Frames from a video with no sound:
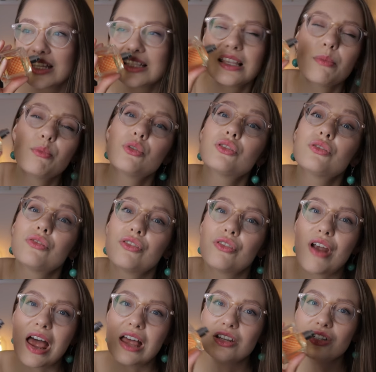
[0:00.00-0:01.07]
somewhat
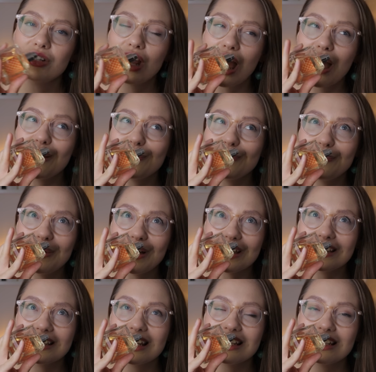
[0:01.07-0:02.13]
fresh, but